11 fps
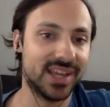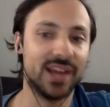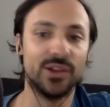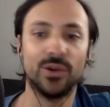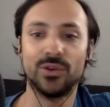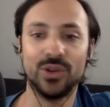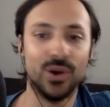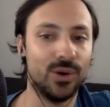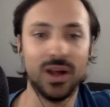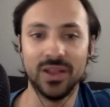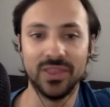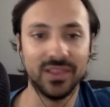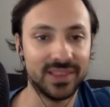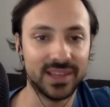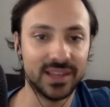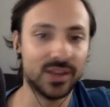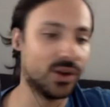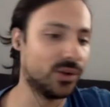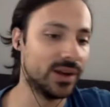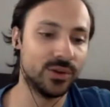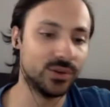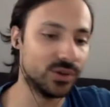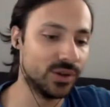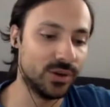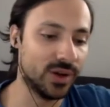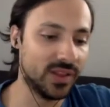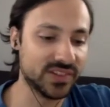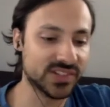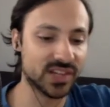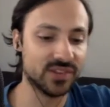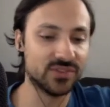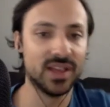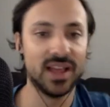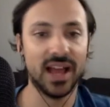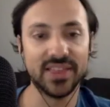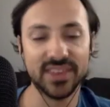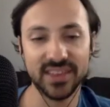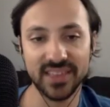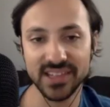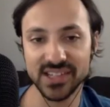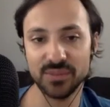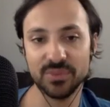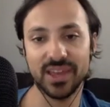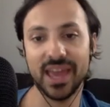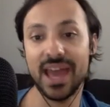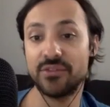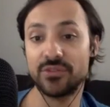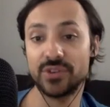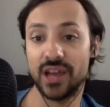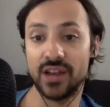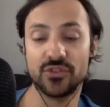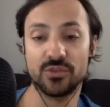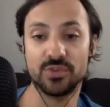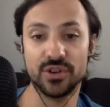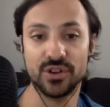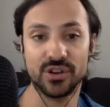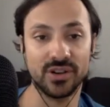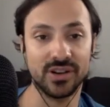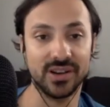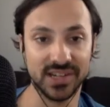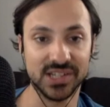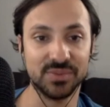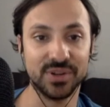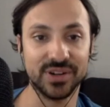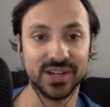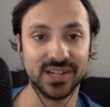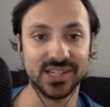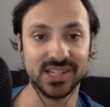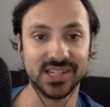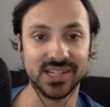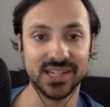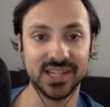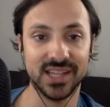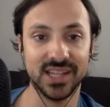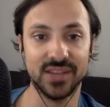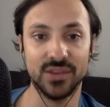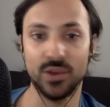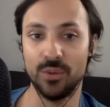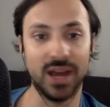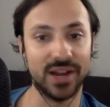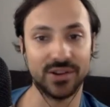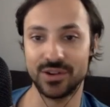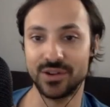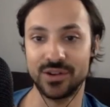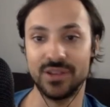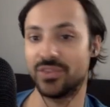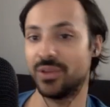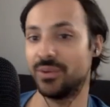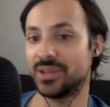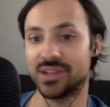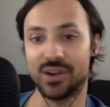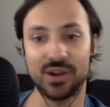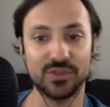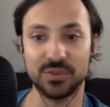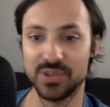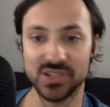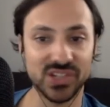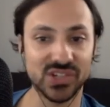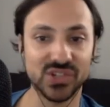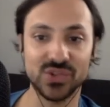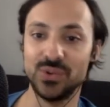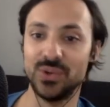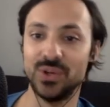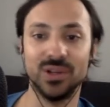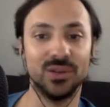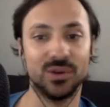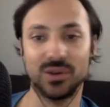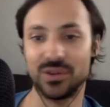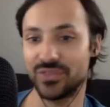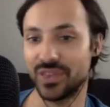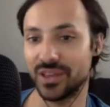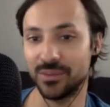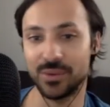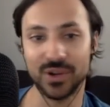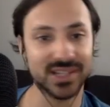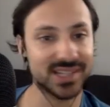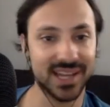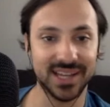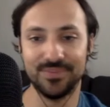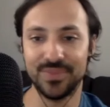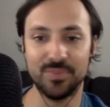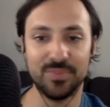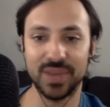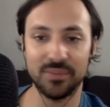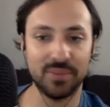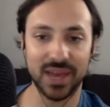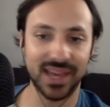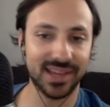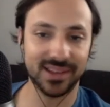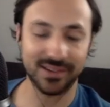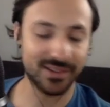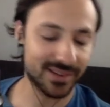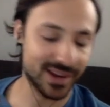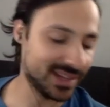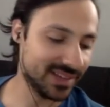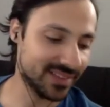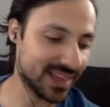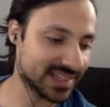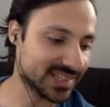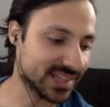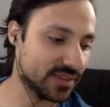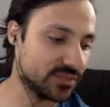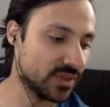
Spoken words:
I don't know all the lingo. I don't know all the stuff. I think that's something every entrepreneur experiences, no matter if they went to Harvard Business School or if they worked at big bank or any of that stuff.